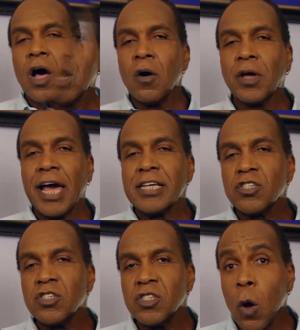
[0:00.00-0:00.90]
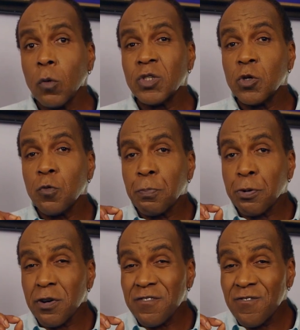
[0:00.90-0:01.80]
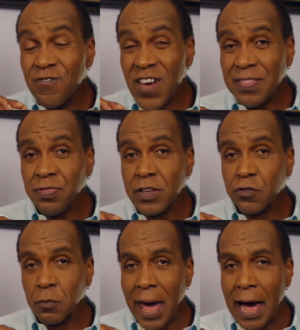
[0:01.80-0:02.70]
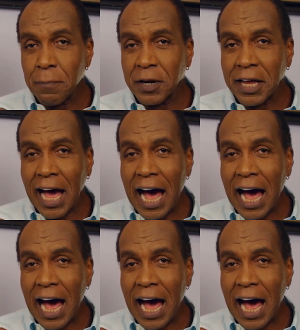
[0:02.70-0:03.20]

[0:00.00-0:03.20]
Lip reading: Okay, so to prevent this from happening,